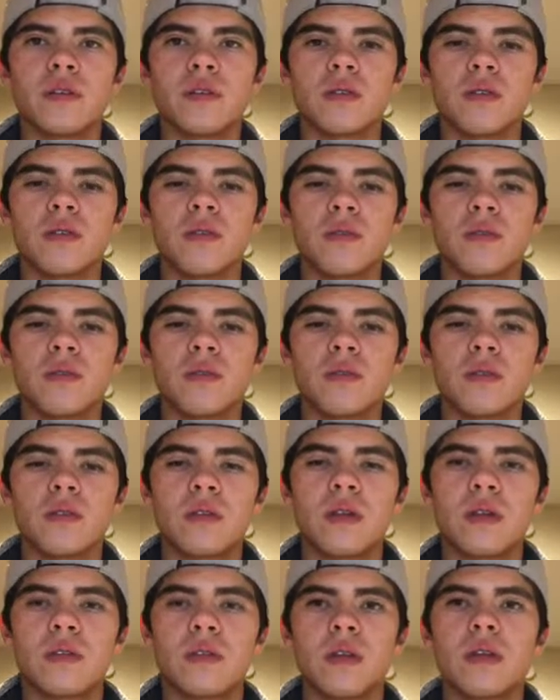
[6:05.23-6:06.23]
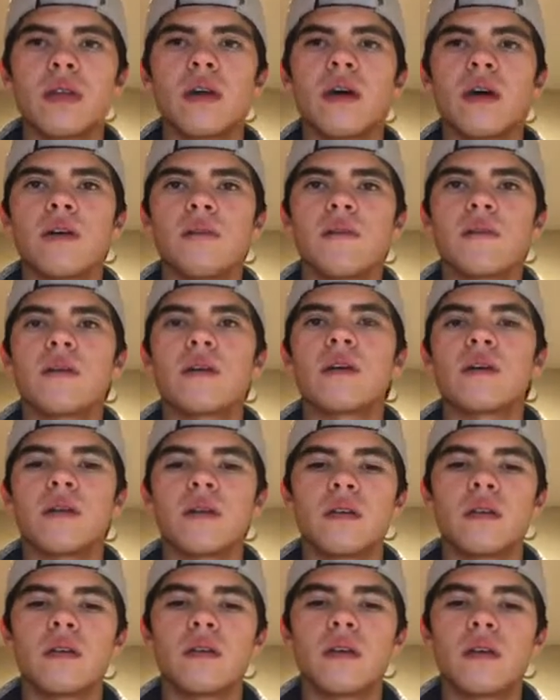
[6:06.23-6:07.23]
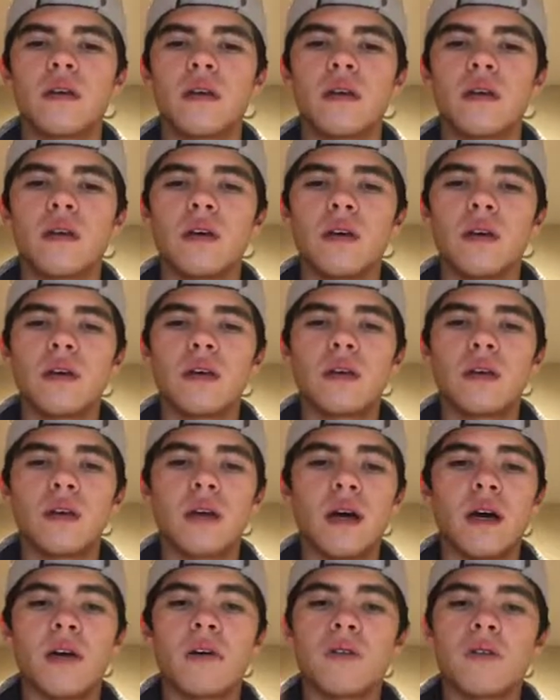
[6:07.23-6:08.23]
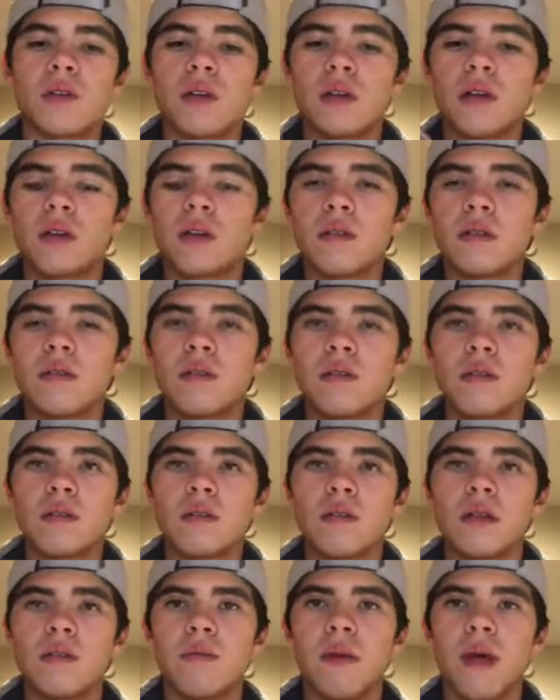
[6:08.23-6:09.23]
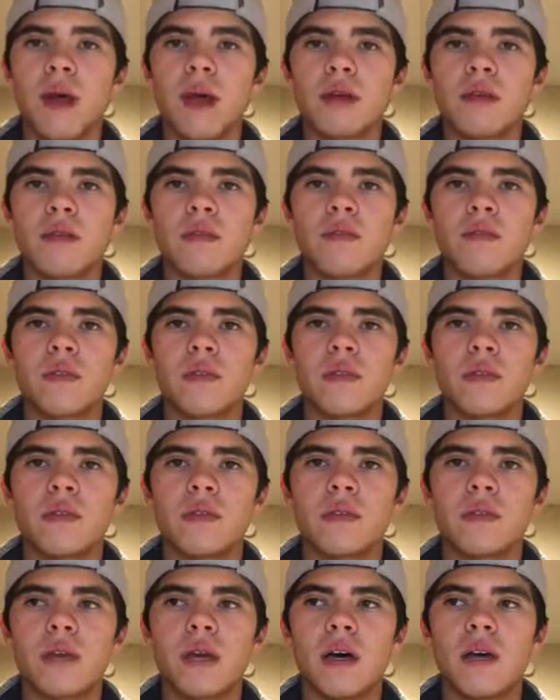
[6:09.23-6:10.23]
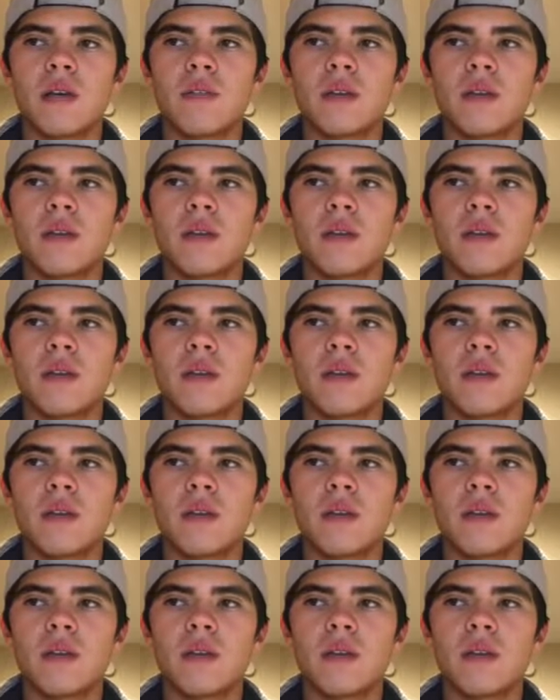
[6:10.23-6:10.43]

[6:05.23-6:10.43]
So they took it out, and now they're back for now.